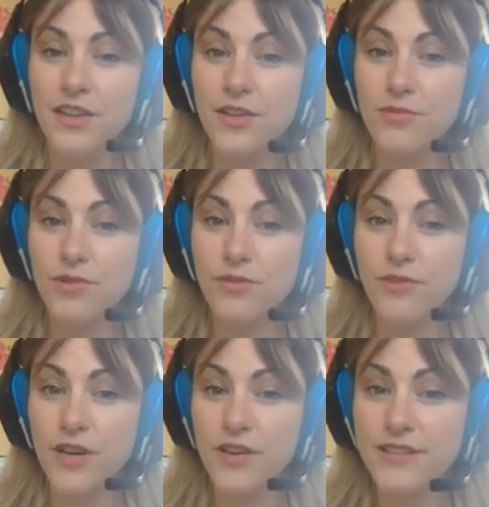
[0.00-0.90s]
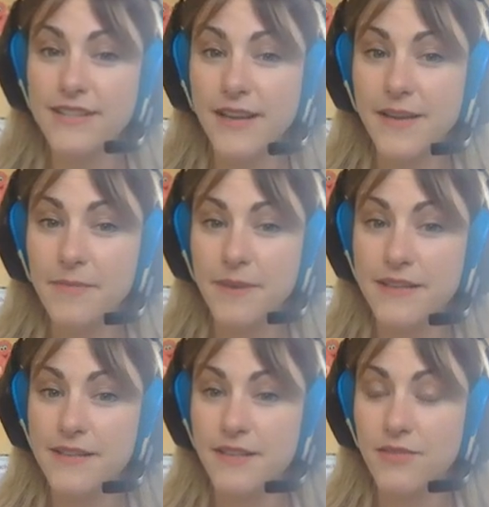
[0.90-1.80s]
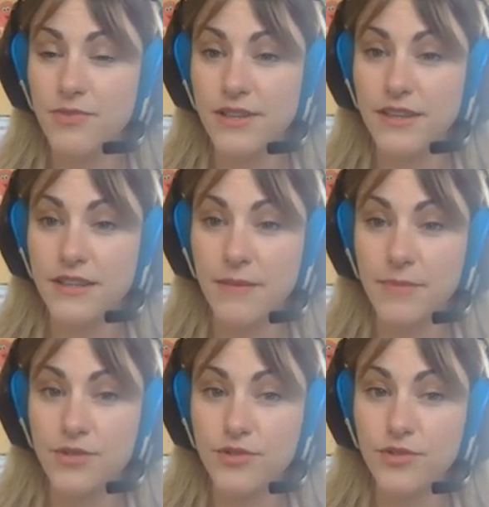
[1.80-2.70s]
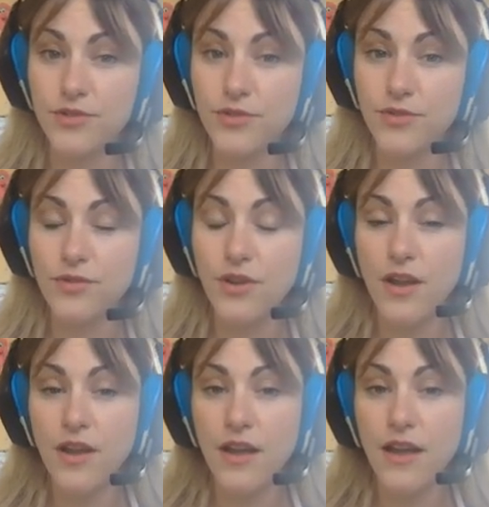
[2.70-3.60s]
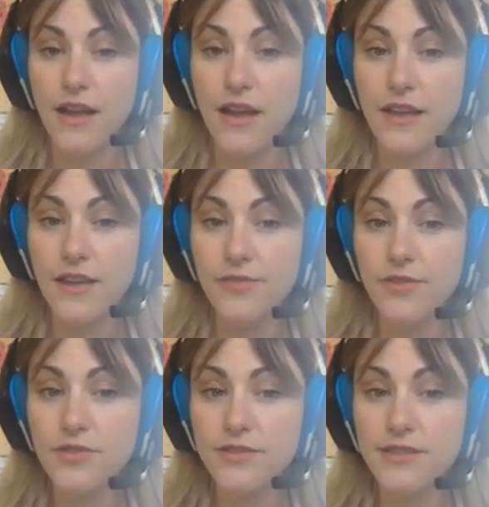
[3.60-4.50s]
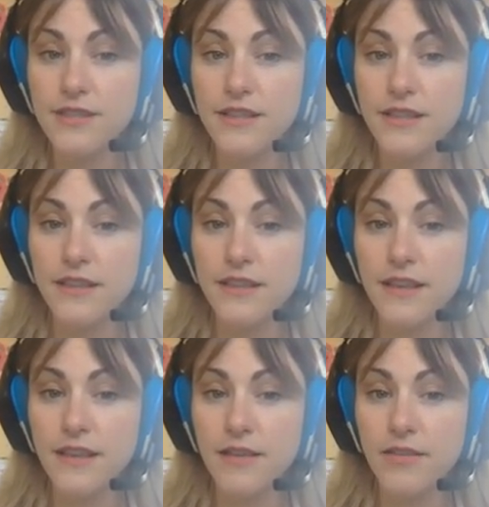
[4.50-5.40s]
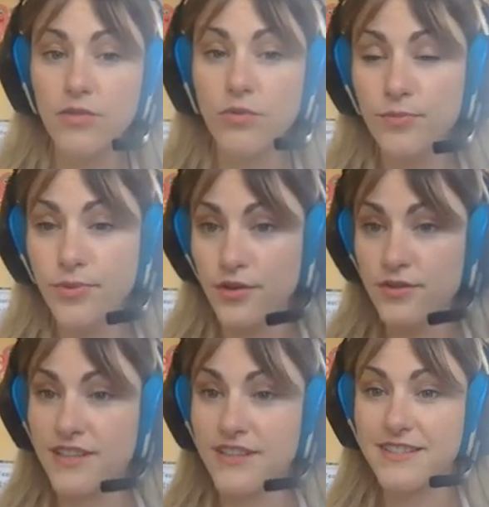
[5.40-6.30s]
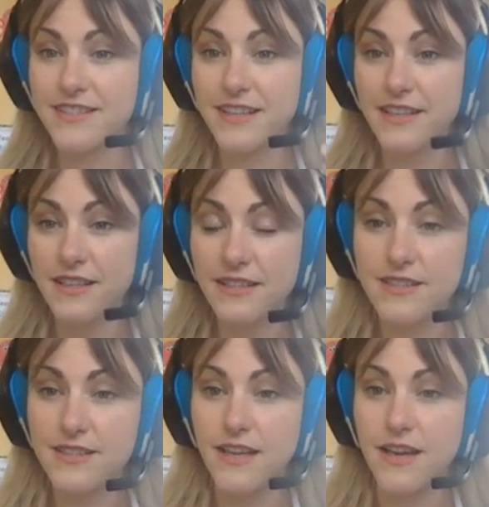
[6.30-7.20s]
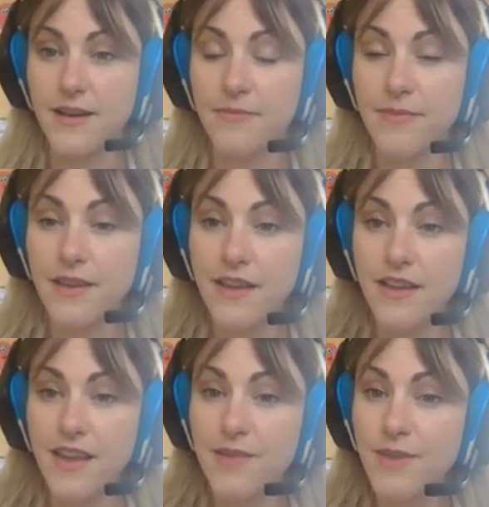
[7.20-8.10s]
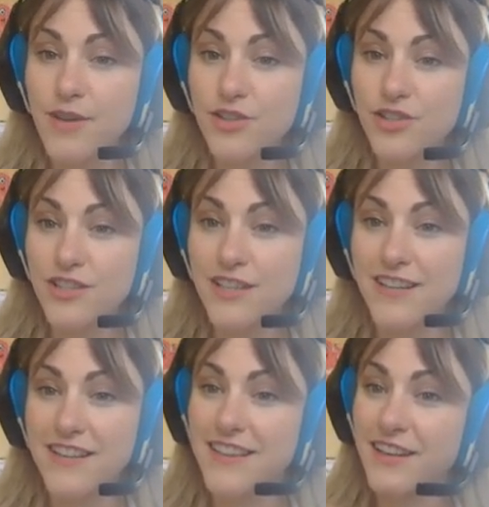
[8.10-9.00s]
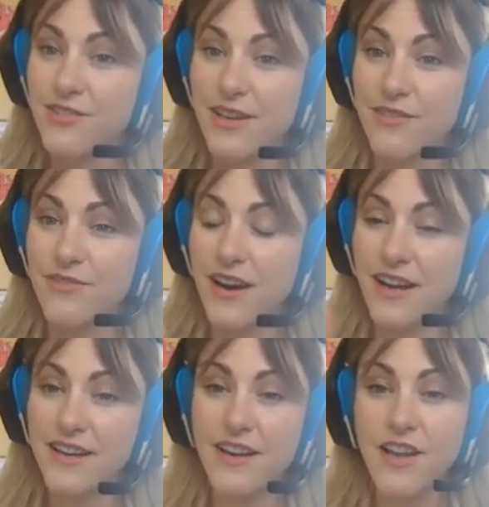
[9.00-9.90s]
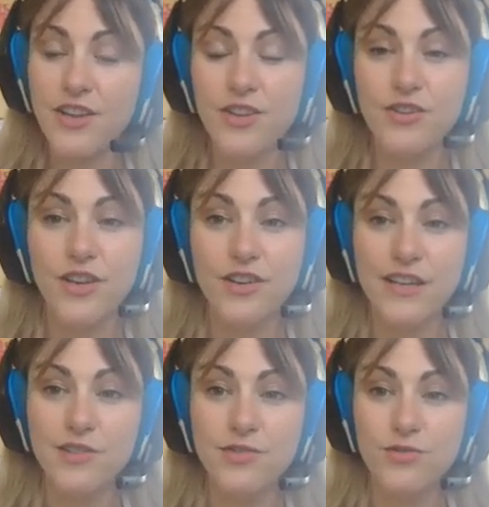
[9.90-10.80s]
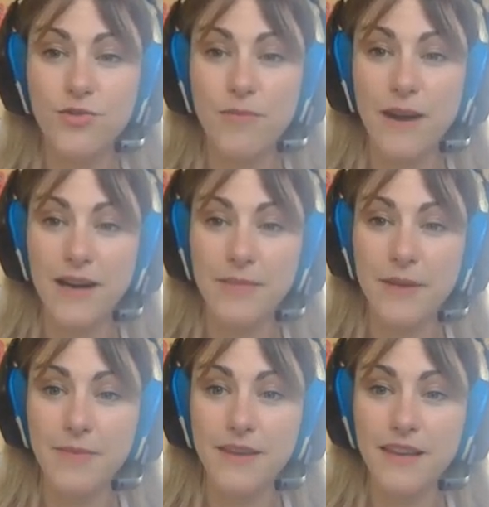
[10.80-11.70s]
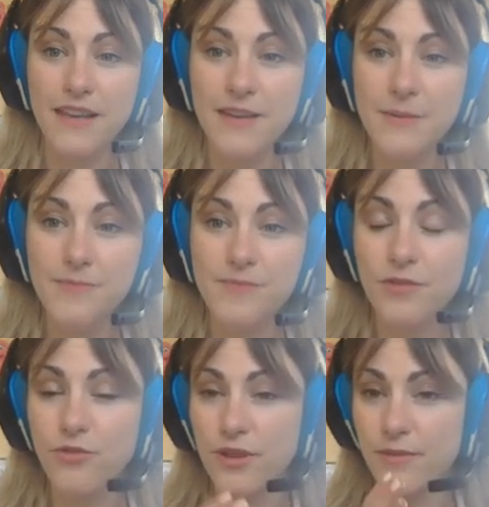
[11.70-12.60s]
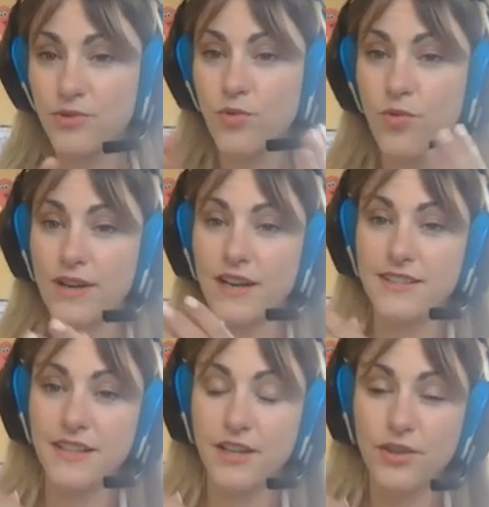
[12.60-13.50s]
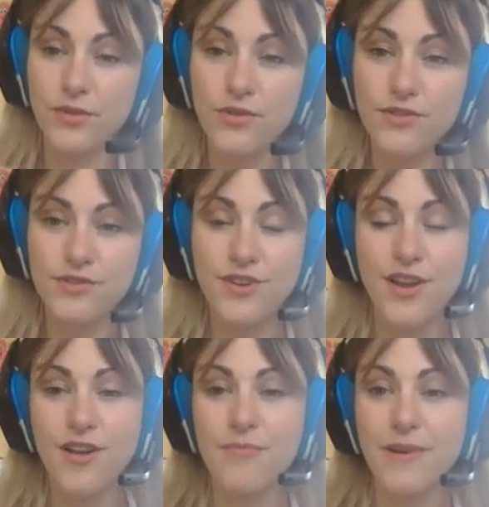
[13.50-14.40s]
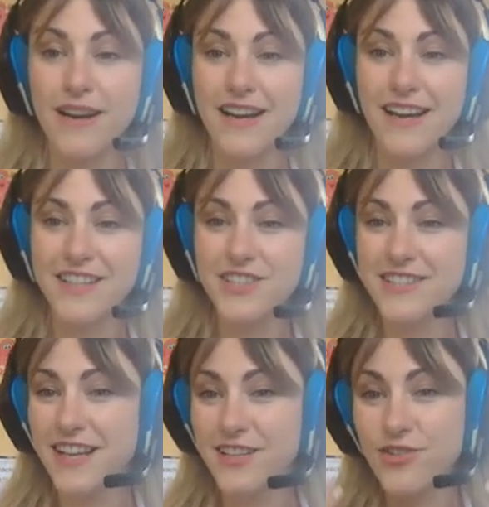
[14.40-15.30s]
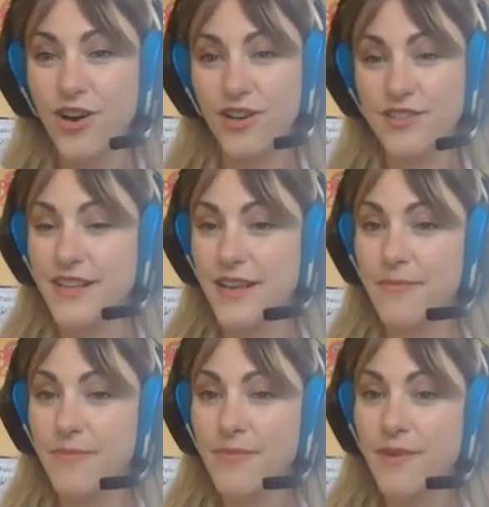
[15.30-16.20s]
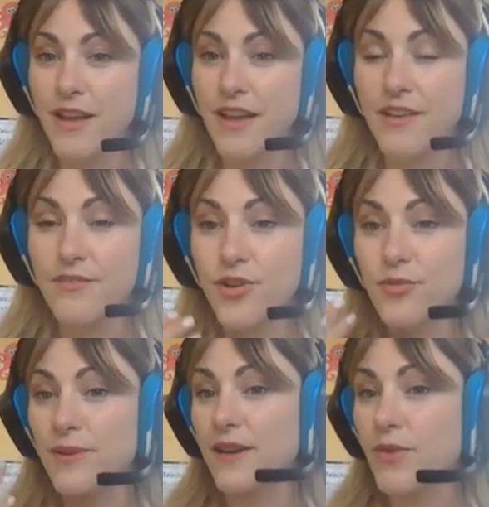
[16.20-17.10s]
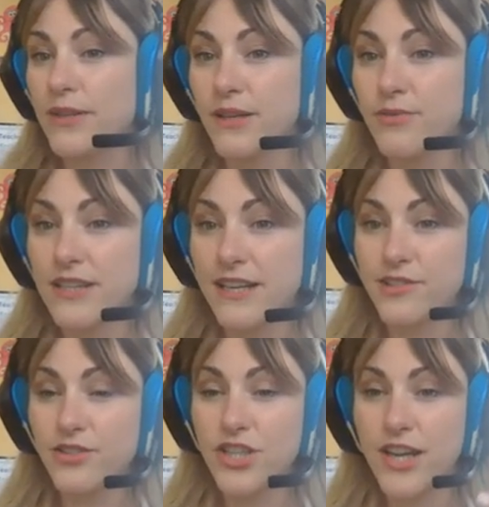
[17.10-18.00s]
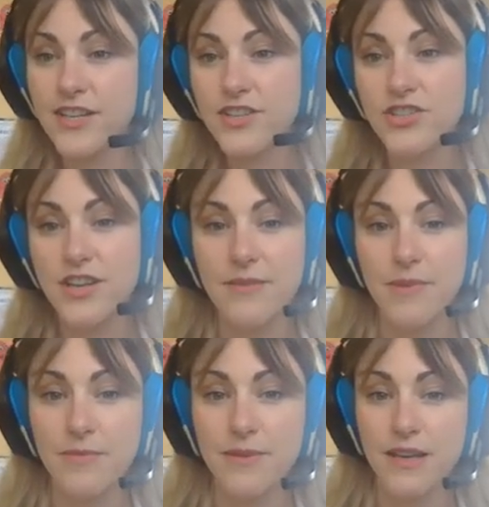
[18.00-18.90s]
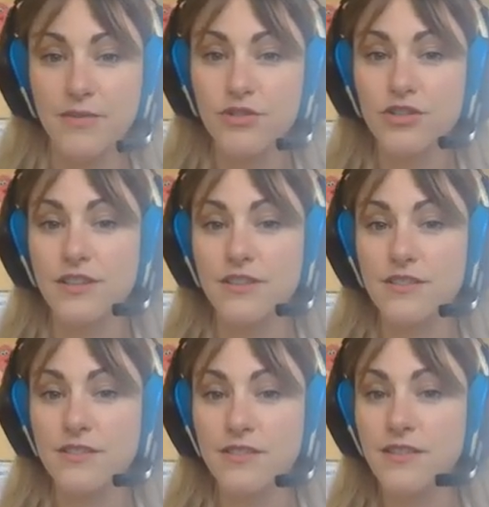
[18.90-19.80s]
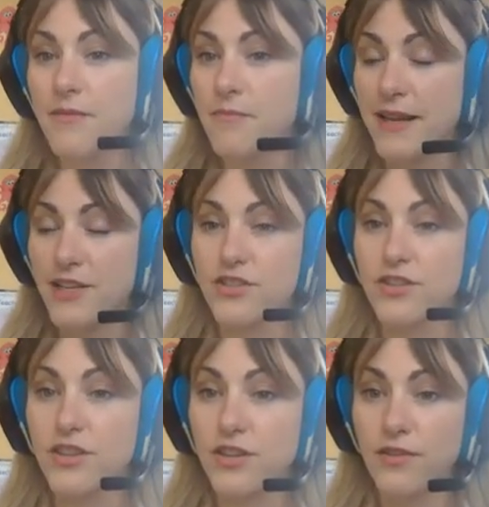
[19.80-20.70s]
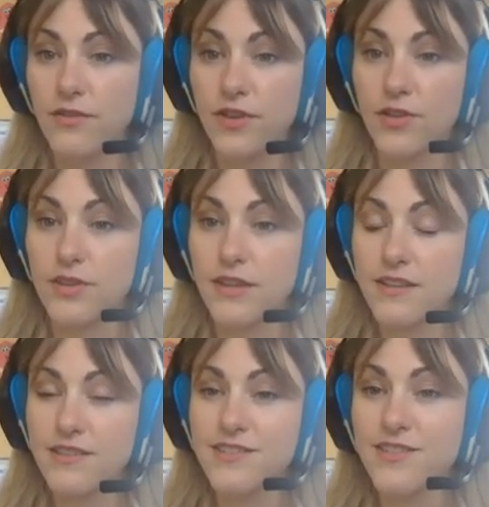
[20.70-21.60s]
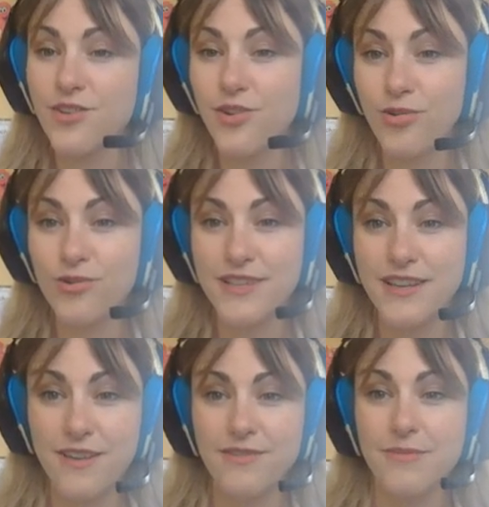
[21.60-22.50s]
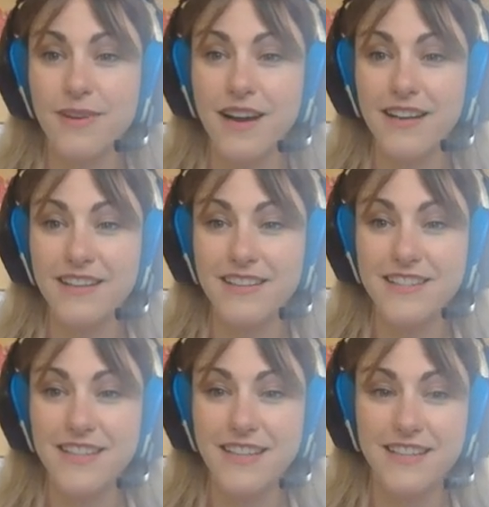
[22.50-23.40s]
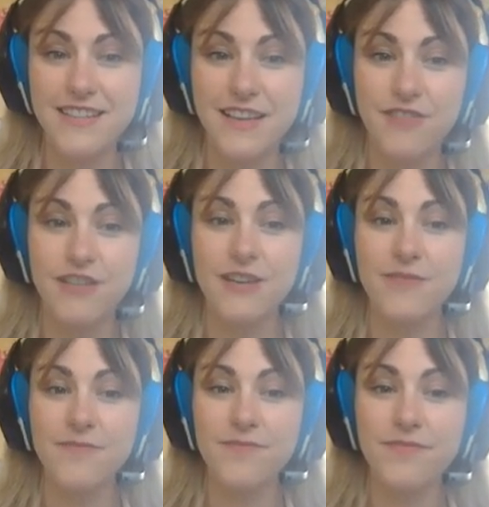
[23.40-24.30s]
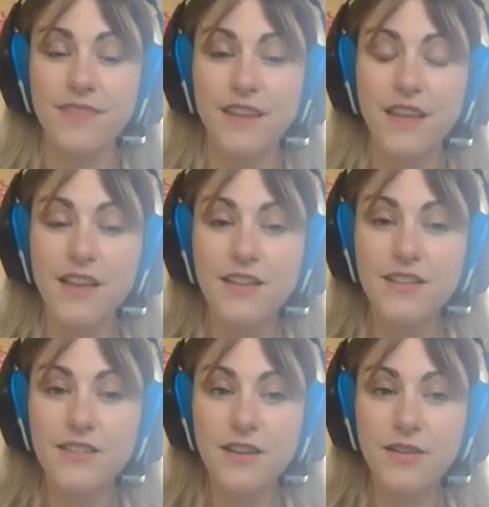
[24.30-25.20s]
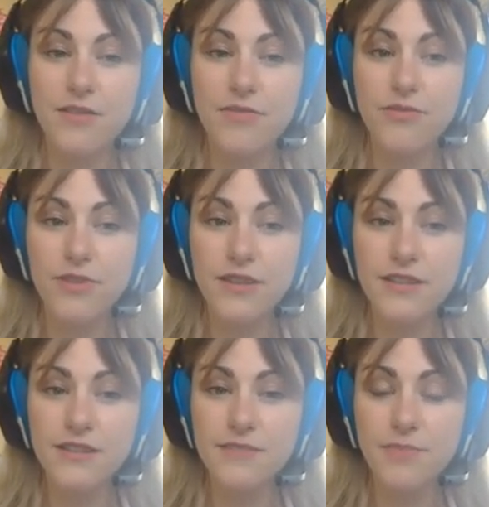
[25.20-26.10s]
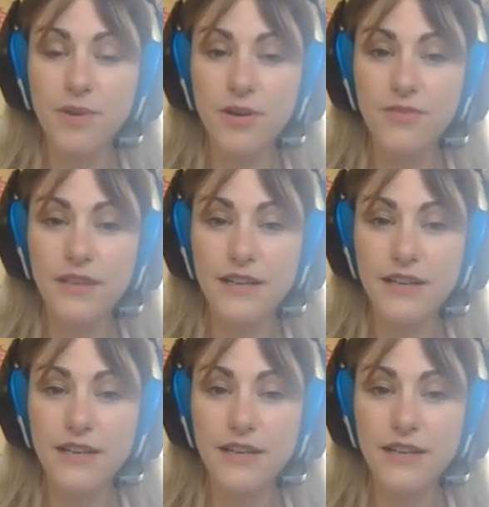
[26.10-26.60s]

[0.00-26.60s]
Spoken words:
You will follow the same pattern with number 2. If you see that the thought process is in motion and that they're doing fine, you don't need to draw a mind map again for them to organize their thoughts. But I just like to ask them verbally what they would like to change, and maybe they would just mention a few things. You can also give them guidance in this area. So for this part of the